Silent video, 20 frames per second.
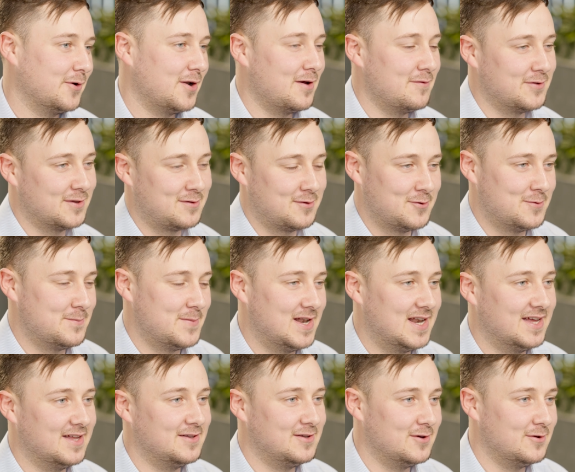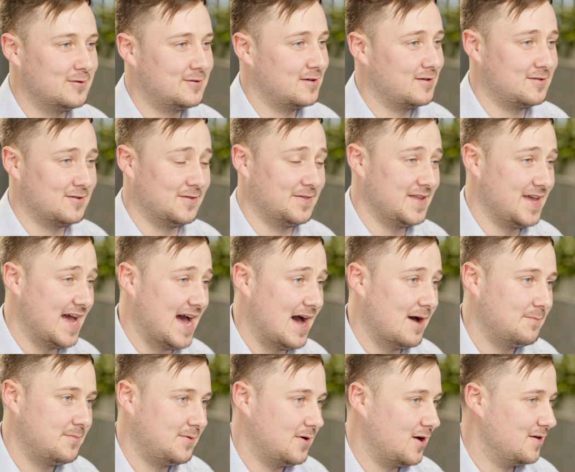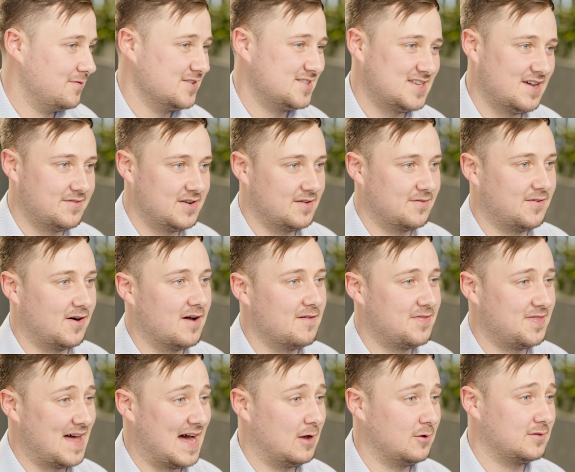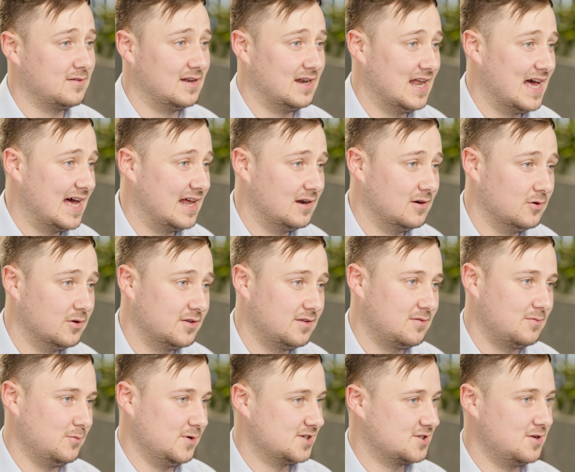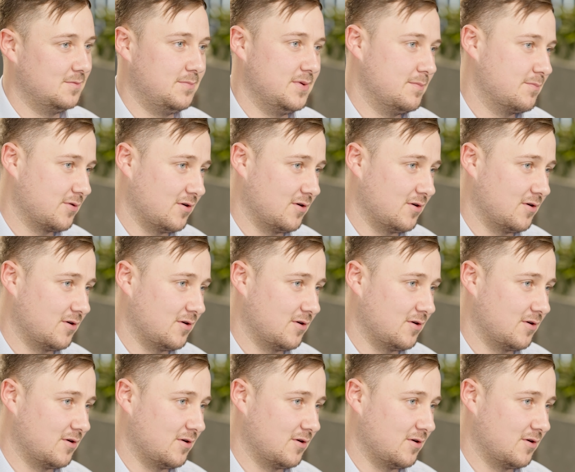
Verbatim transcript: got over 2 million users on the app, over 75,000 landlords, which could be